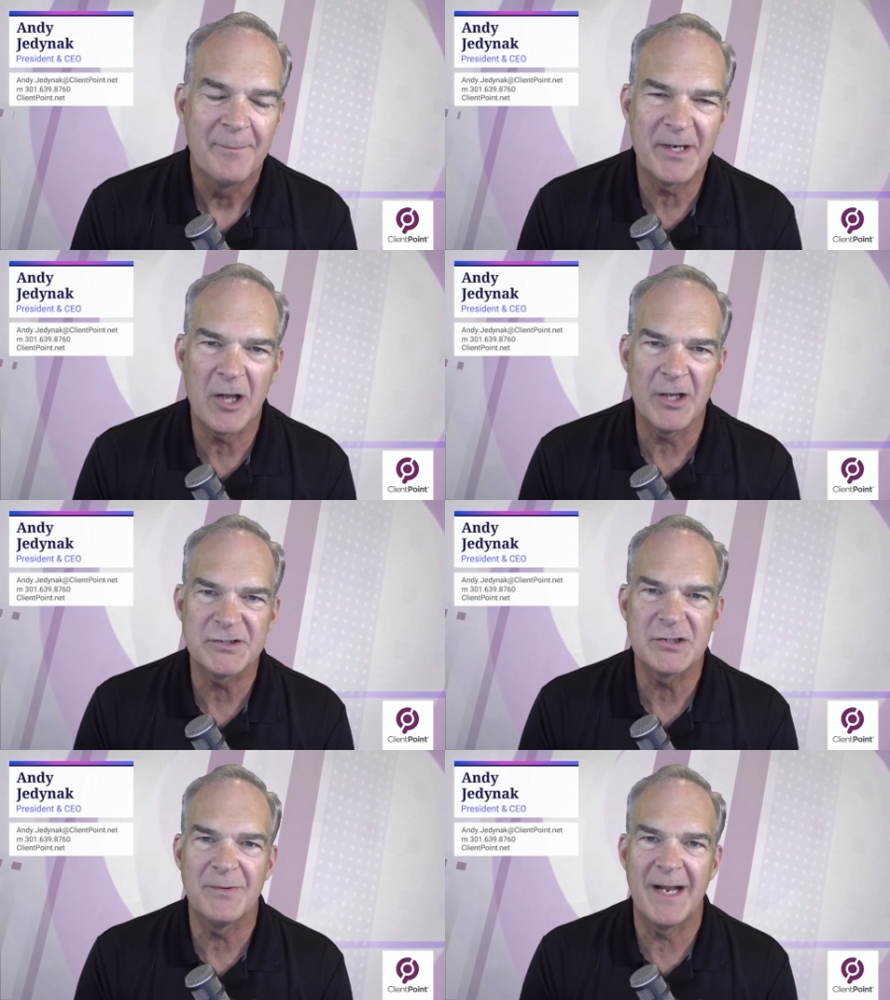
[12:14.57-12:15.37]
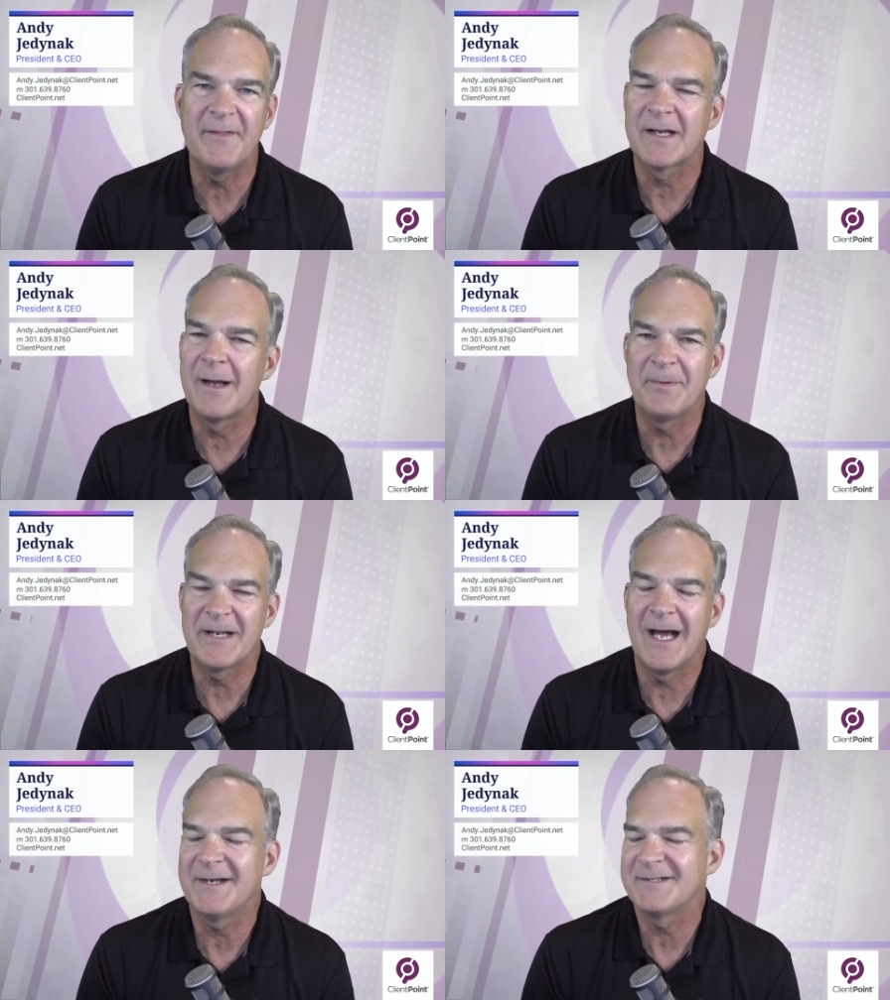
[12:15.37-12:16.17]
But he also ran the
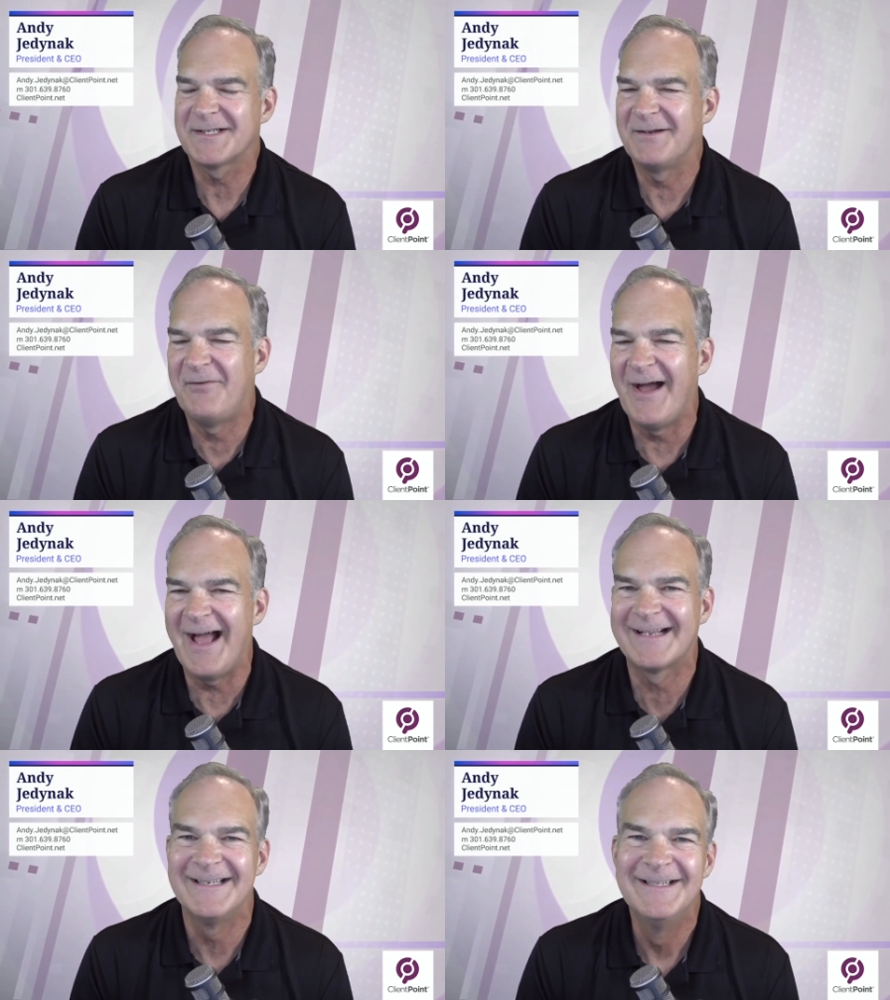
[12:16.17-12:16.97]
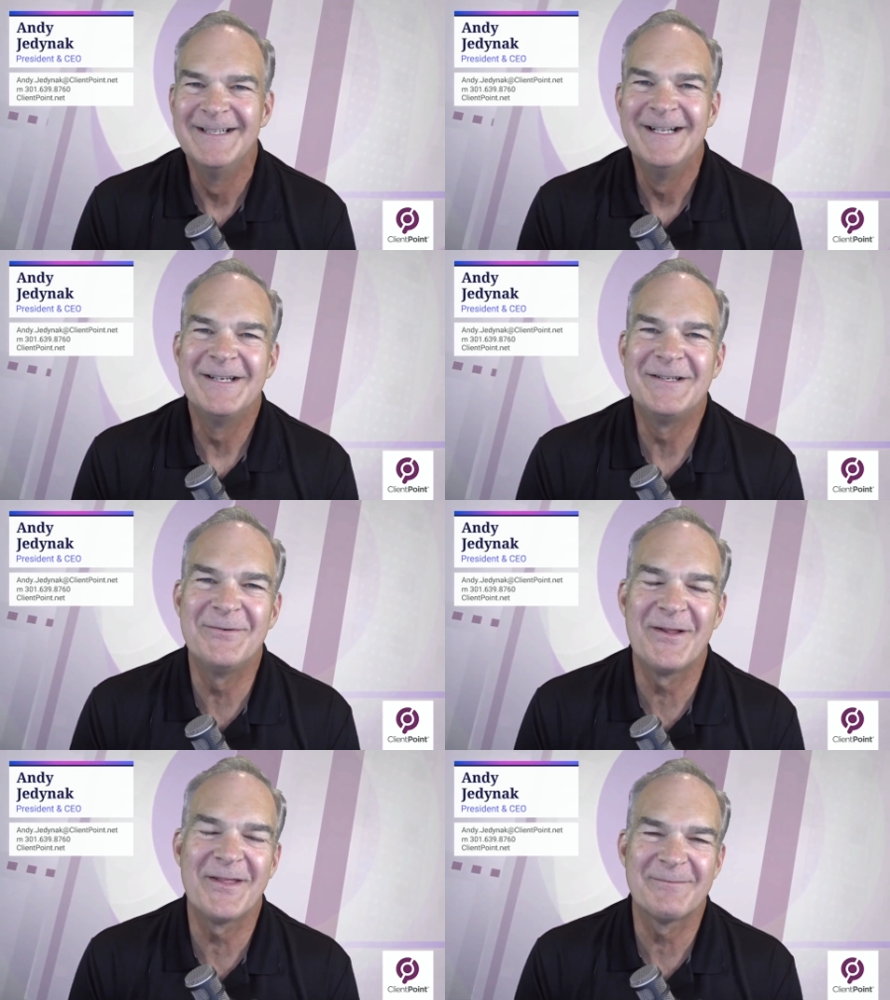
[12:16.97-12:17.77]
company honestly. In fact,
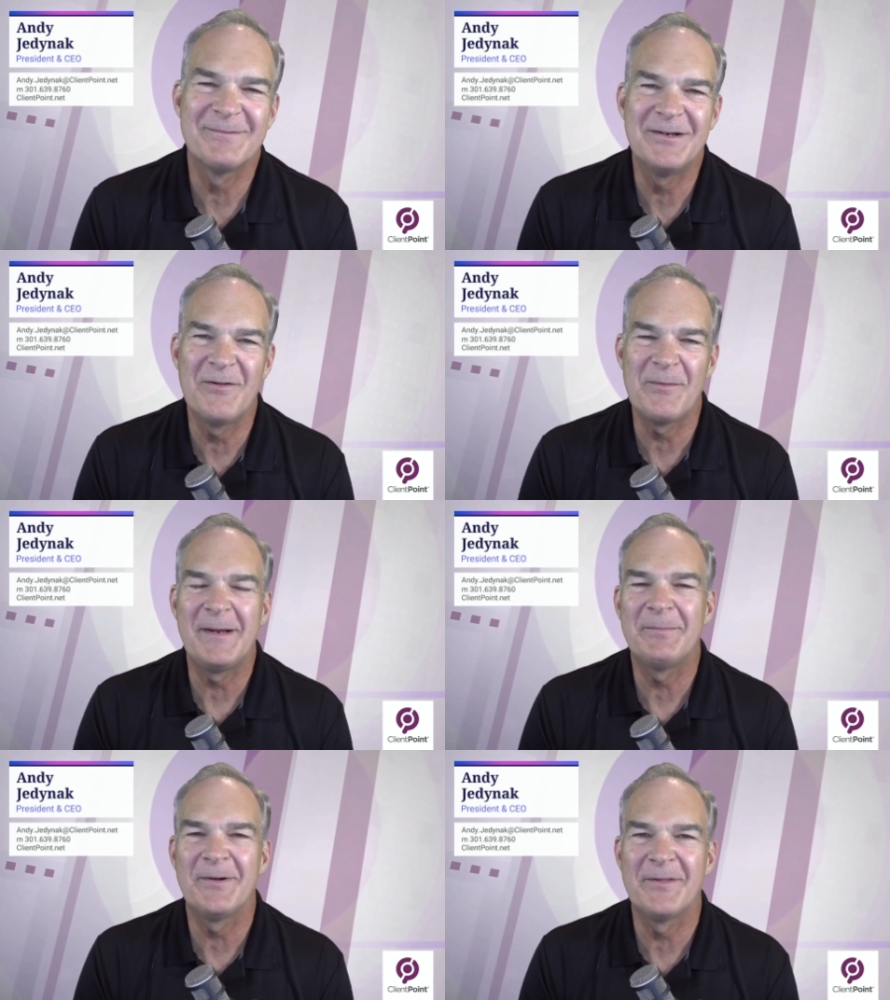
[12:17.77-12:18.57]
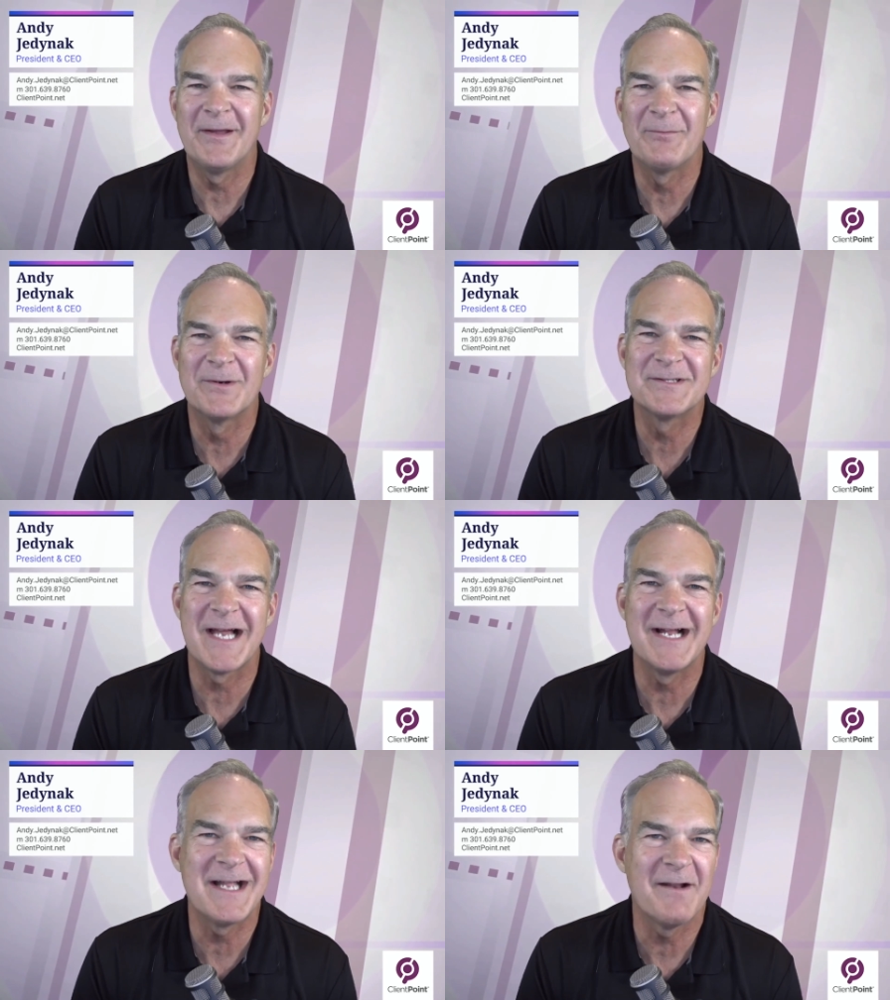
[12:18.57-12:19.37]
two of the people that were
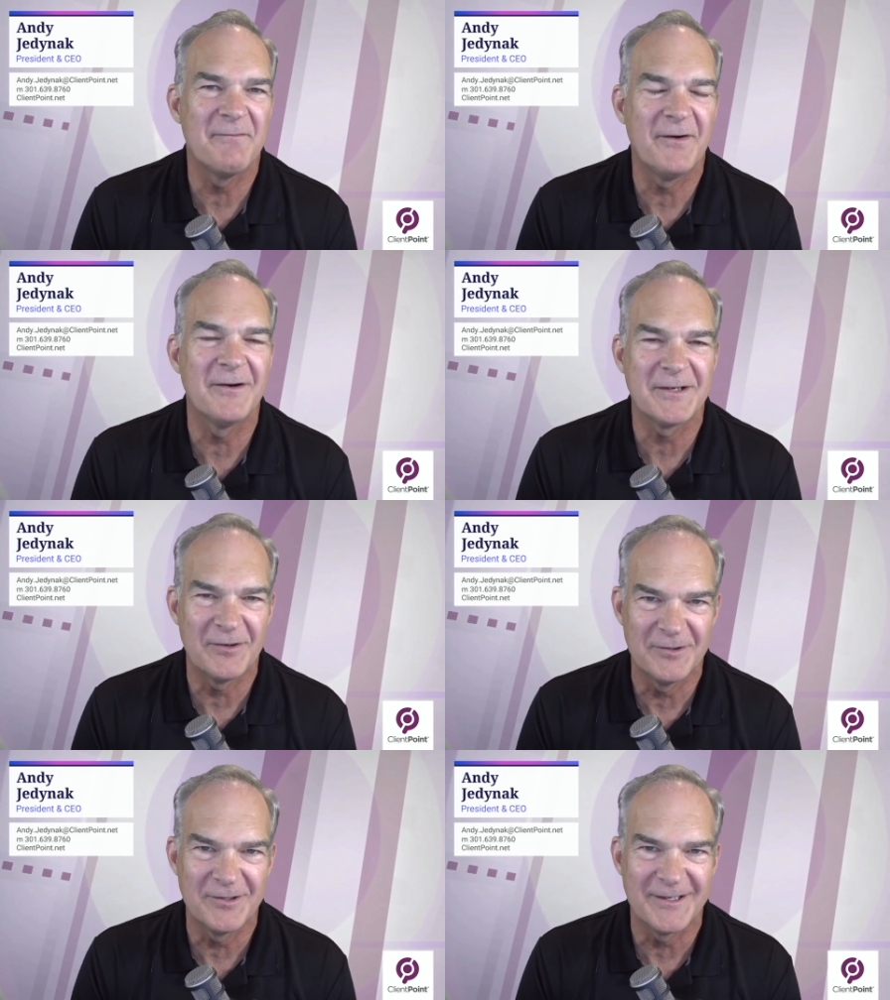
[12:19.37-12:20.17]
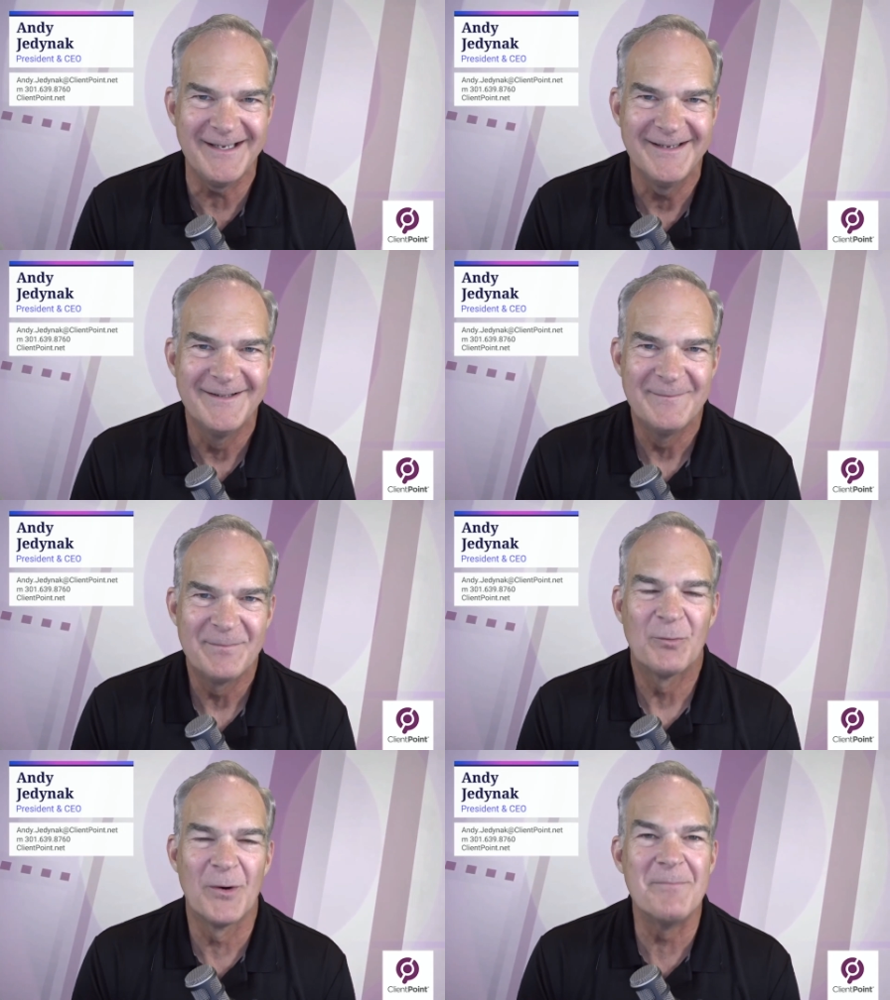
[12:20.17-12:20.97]
signed on fairly early
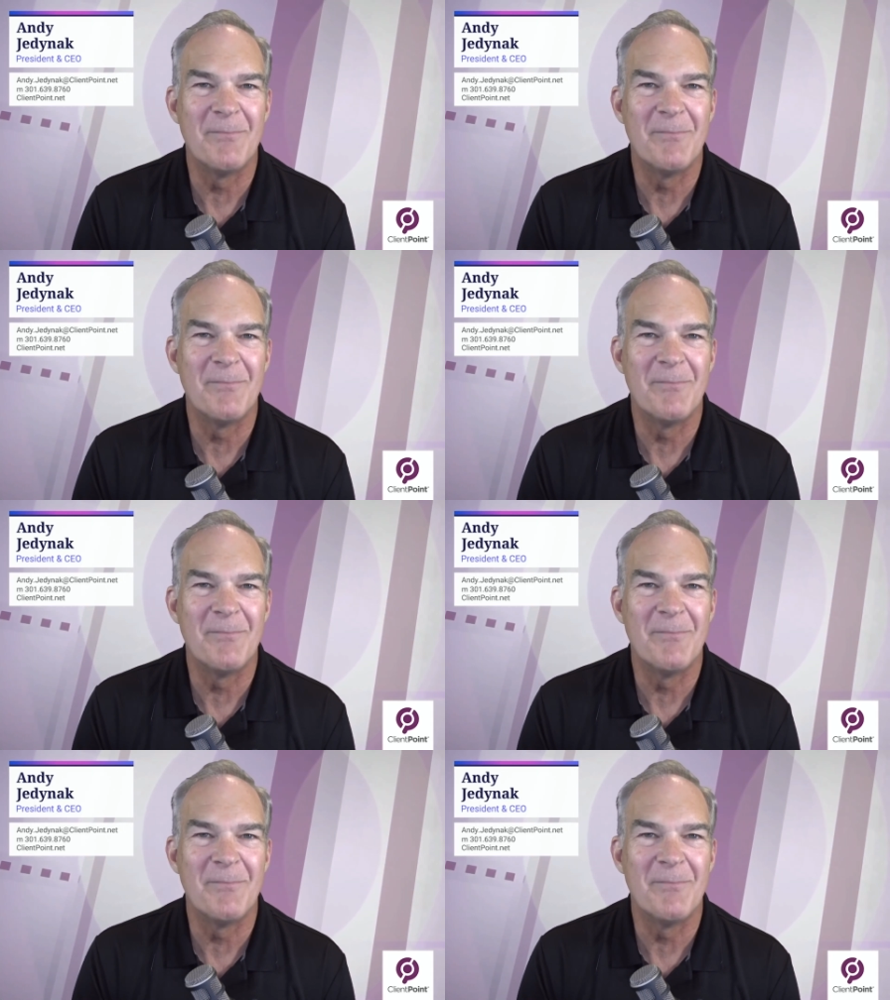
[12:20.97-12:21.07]
were